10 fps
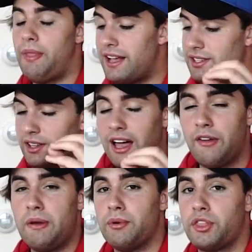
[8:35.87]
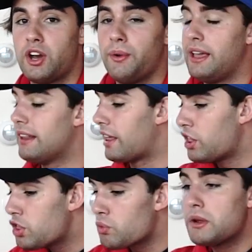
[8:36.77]
I see a lot of people throwing in like
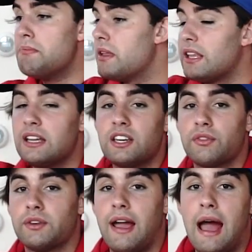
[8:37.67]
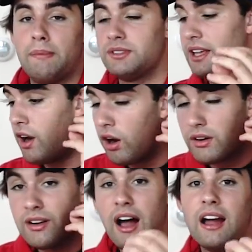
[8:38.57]
3 million different apps that are
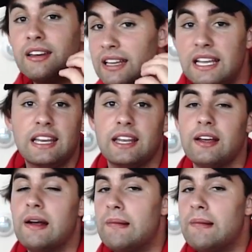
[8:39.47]
not needed.